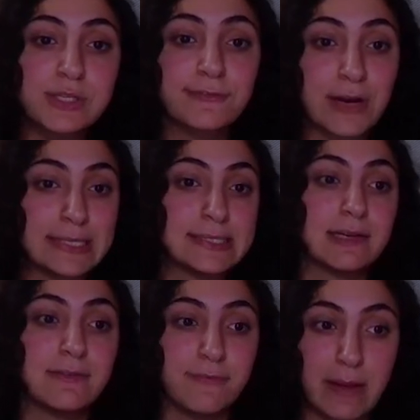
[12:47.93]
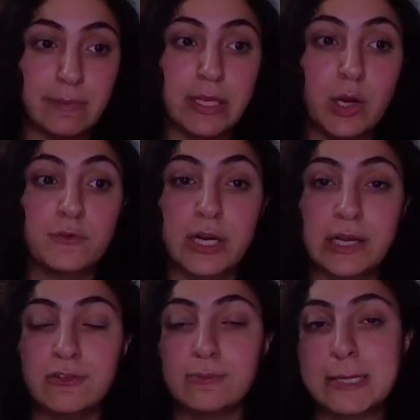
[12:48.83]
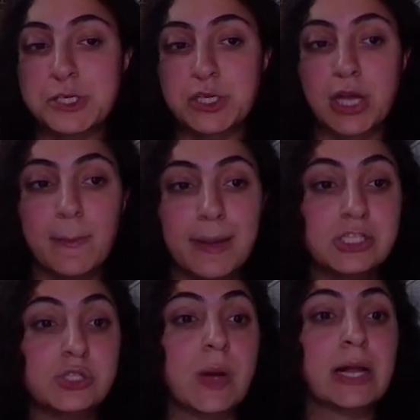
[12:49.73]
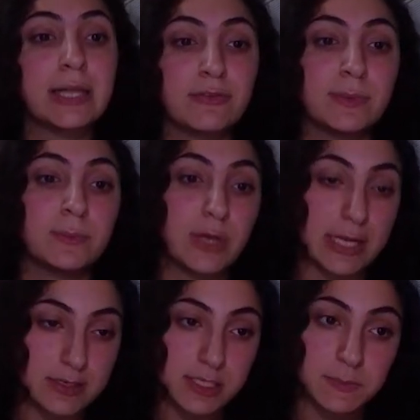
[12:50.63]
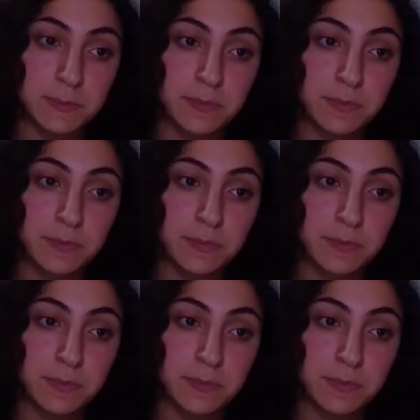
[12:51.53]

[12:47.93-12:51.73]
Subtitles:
friends, and family over information coming directly from a brand.